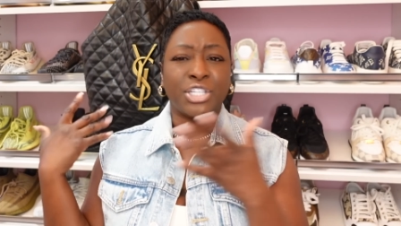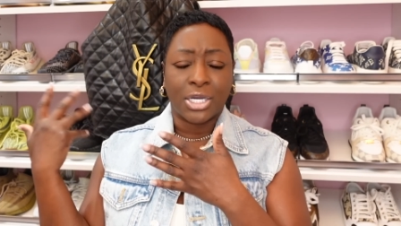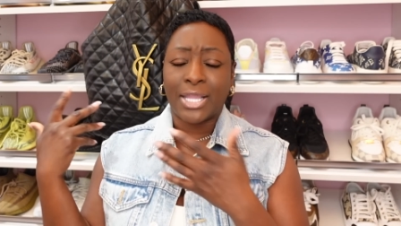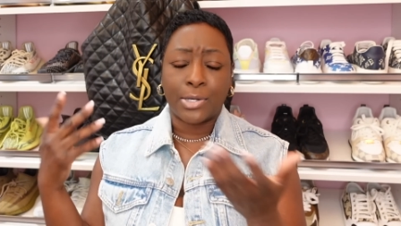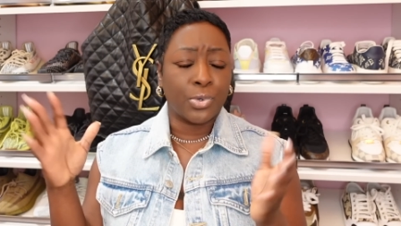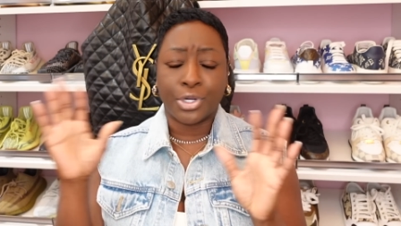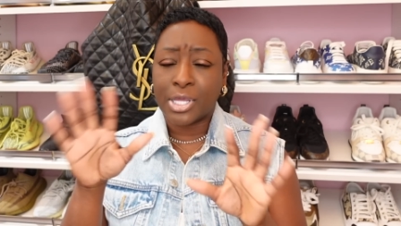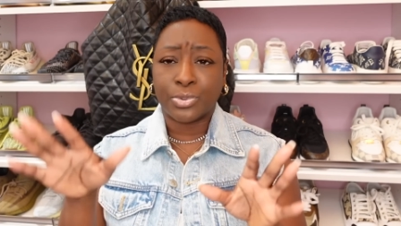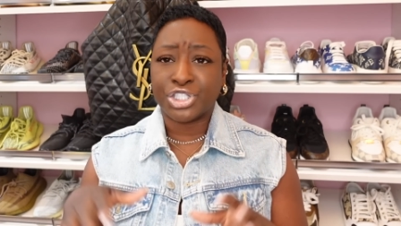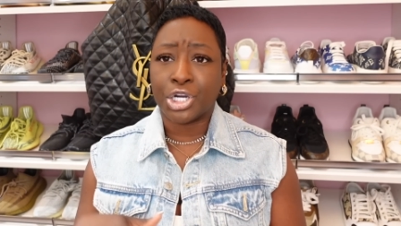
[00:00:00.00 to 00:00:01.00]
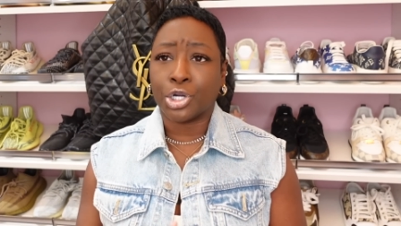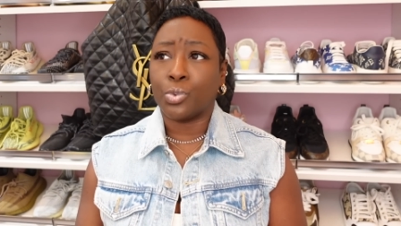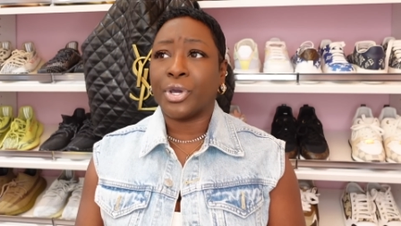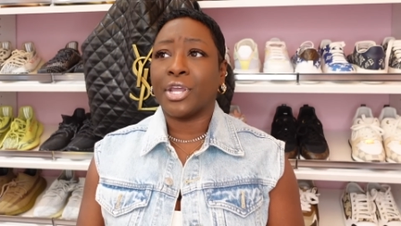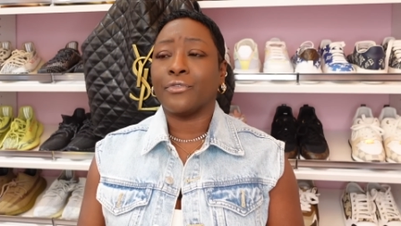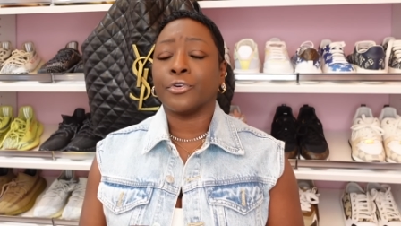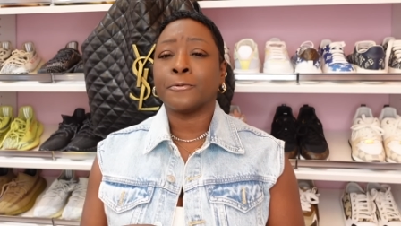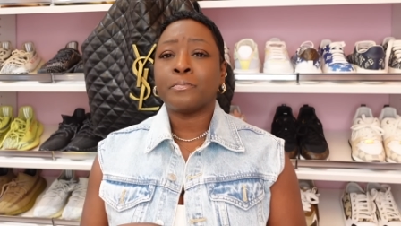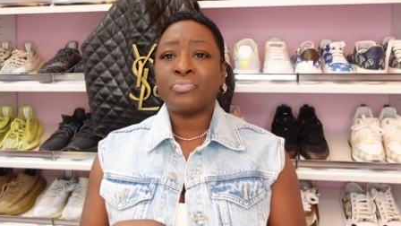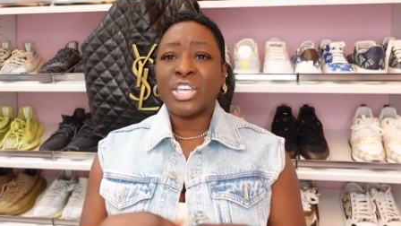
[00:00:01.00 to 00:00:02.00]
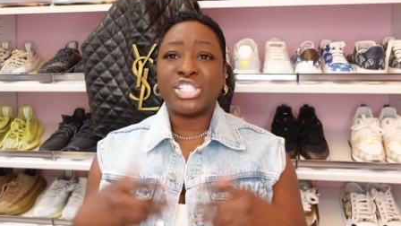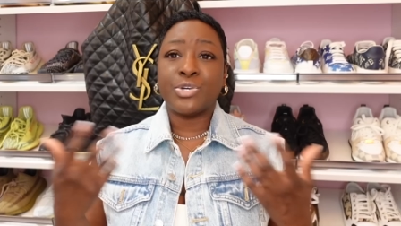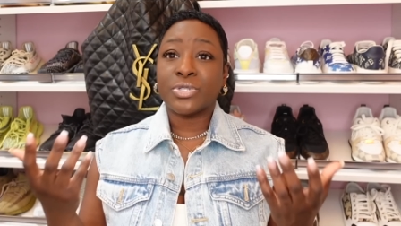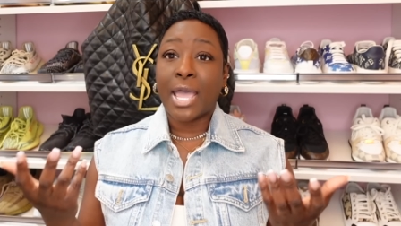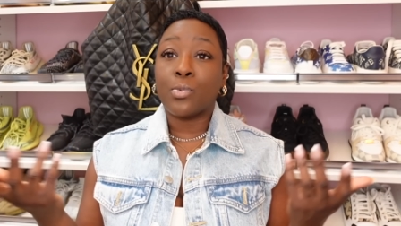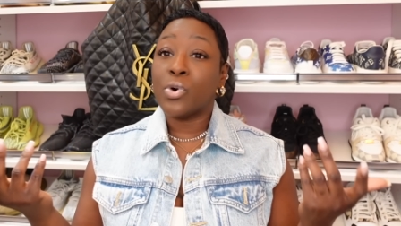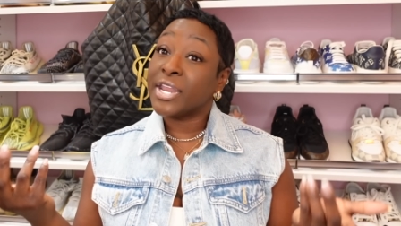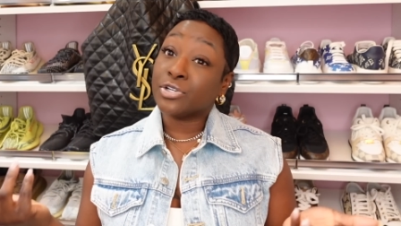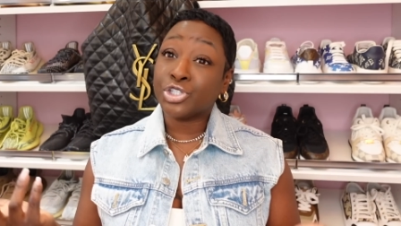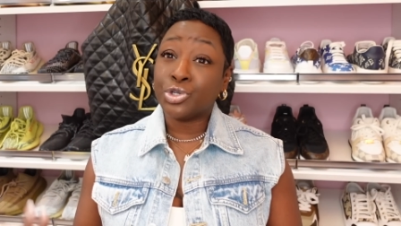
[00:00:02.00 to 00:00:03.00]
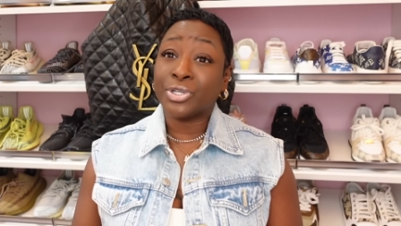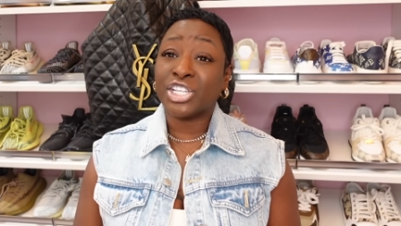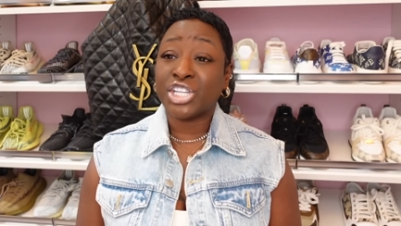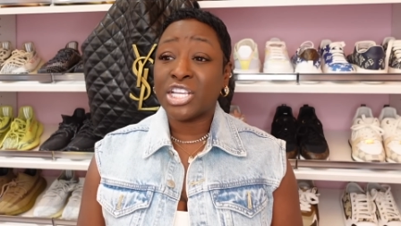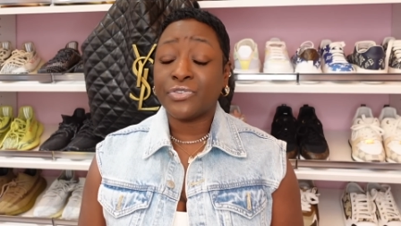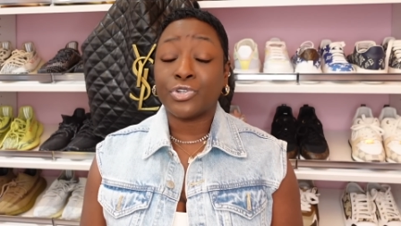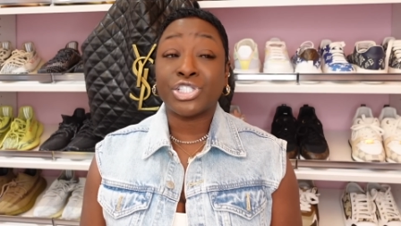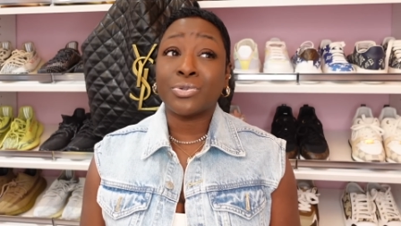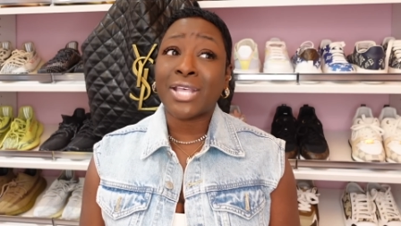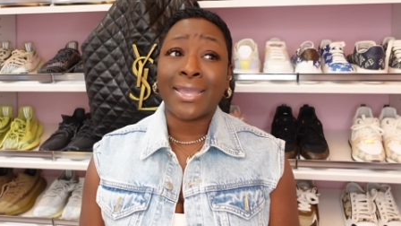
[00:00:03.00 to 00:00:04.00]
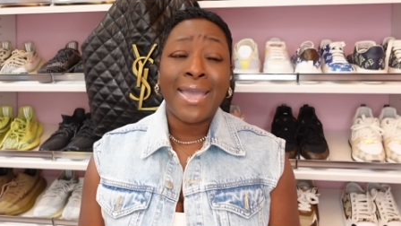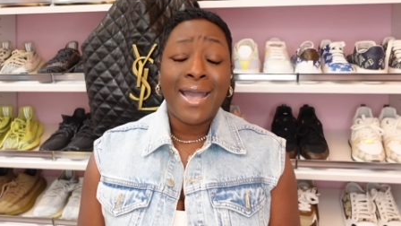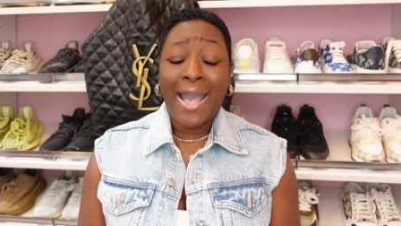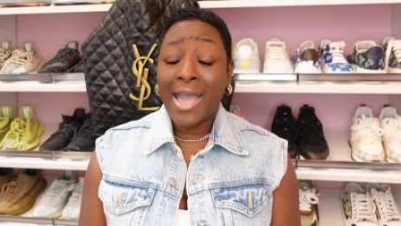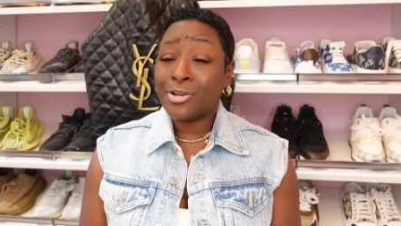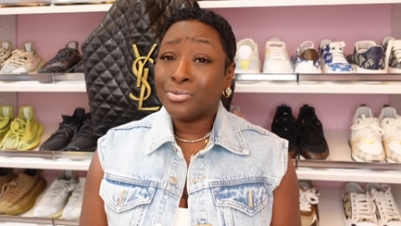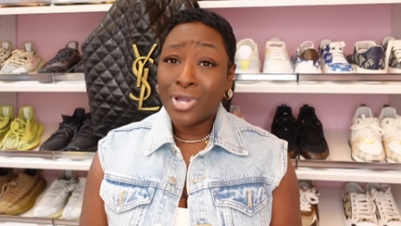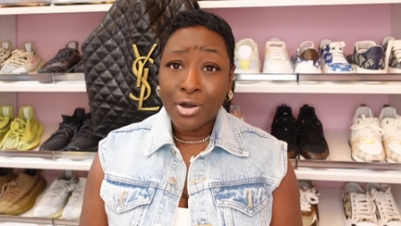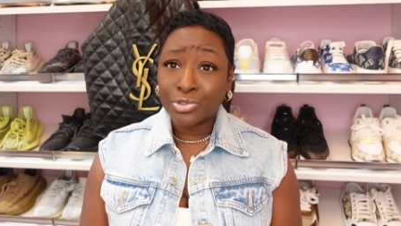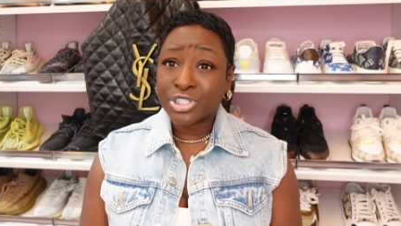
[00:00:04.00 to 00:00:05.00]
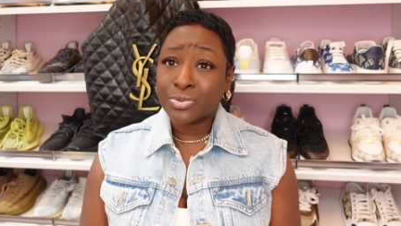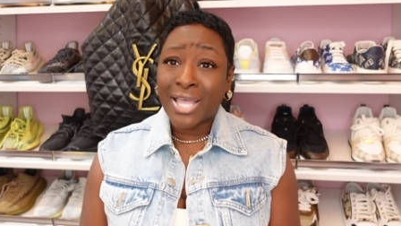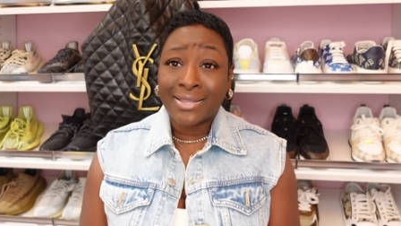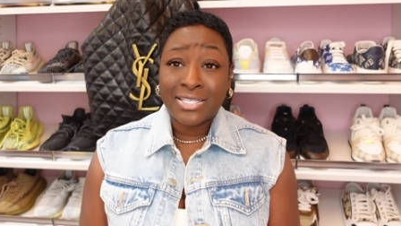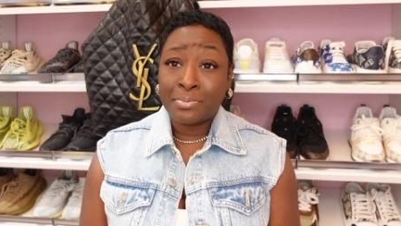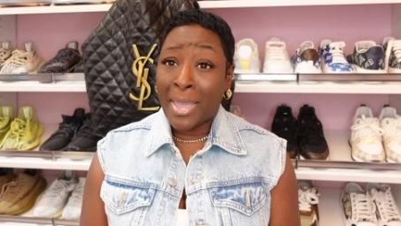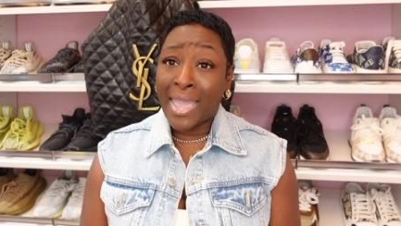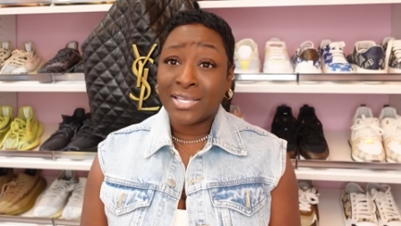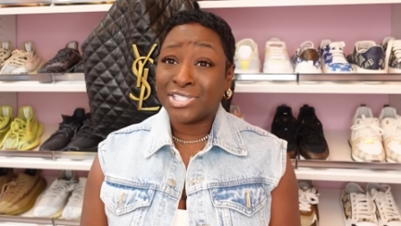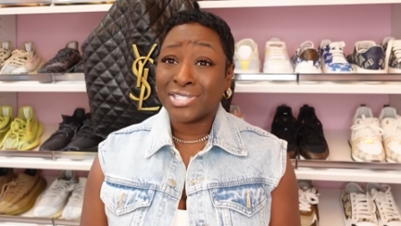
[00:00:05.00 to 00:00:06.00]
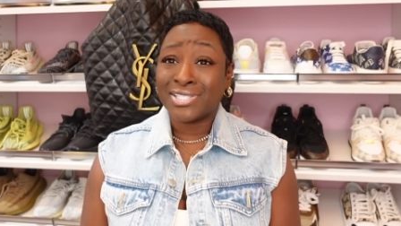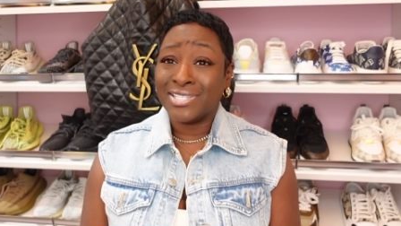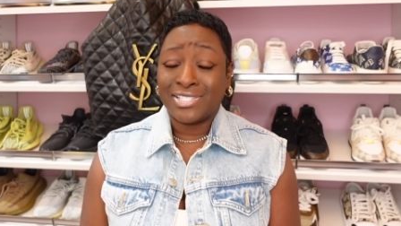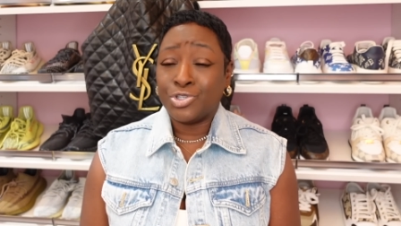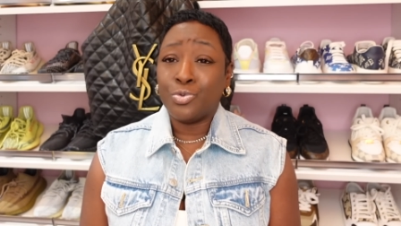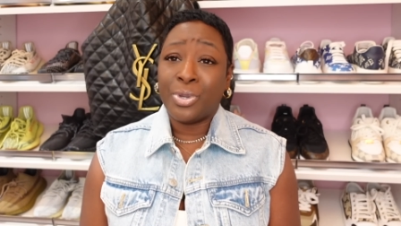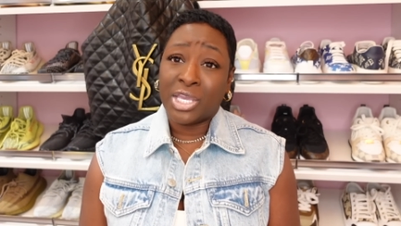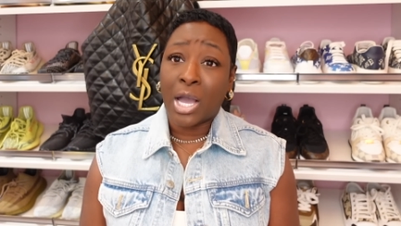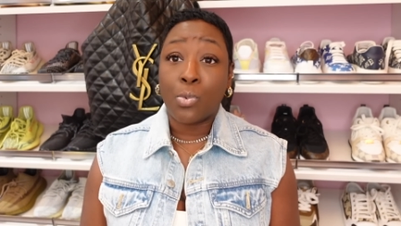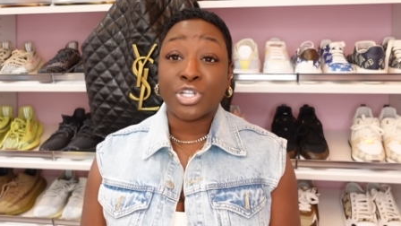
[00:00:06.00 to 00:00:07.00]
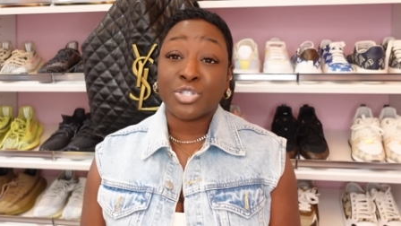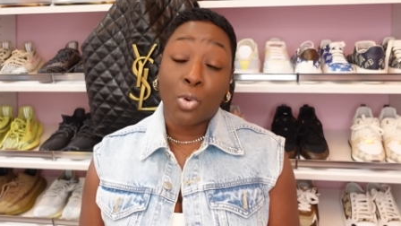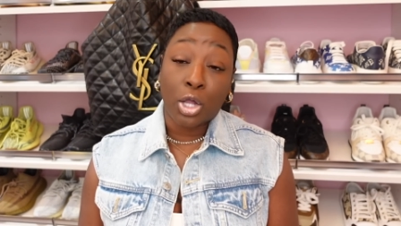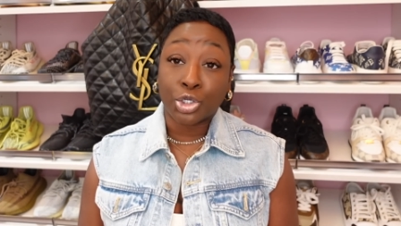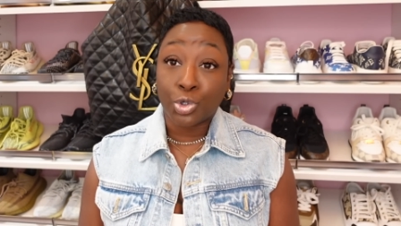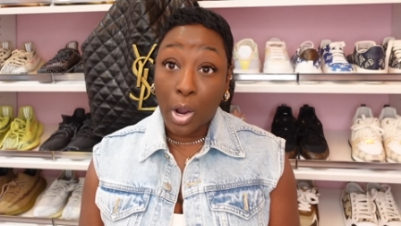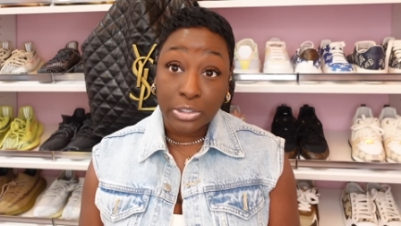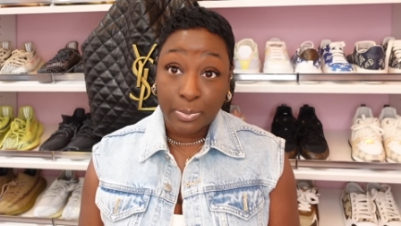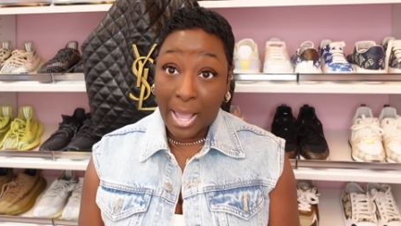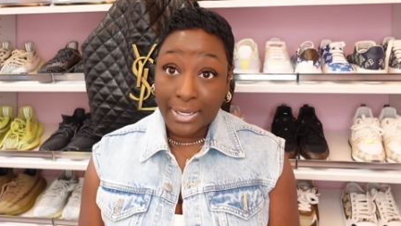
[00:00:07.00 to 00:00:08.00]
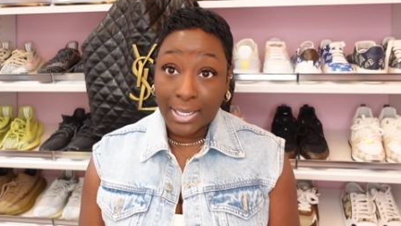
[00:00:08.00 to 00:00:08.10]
lady with her that was younger, whatever. And she was like, what else are you going to exchange for? She was like, I don't know. She was like, this bag is too big. I want a smaller crossbody